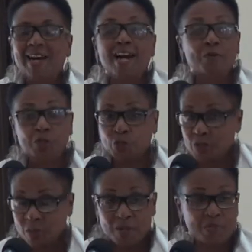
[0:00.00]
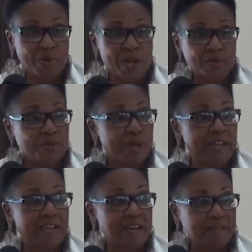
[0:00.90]
I would go get my brown
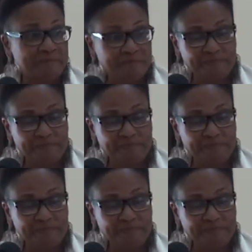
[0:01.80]
crayon.